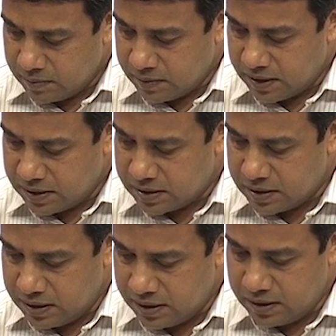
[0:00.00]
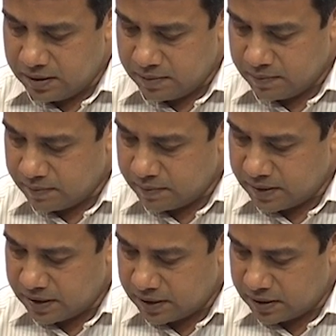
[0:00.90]
minus d
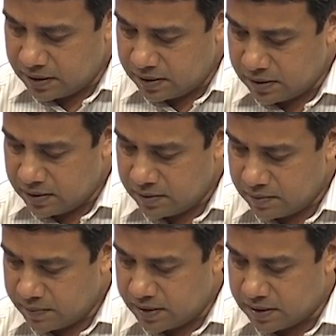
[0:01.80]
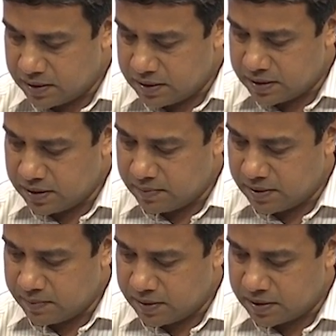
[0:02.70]
by r partial c
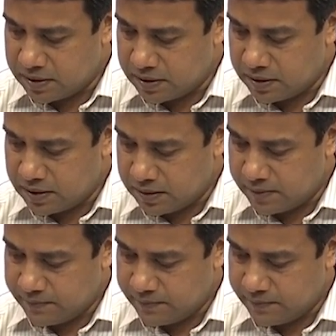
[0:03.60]
by partial theta.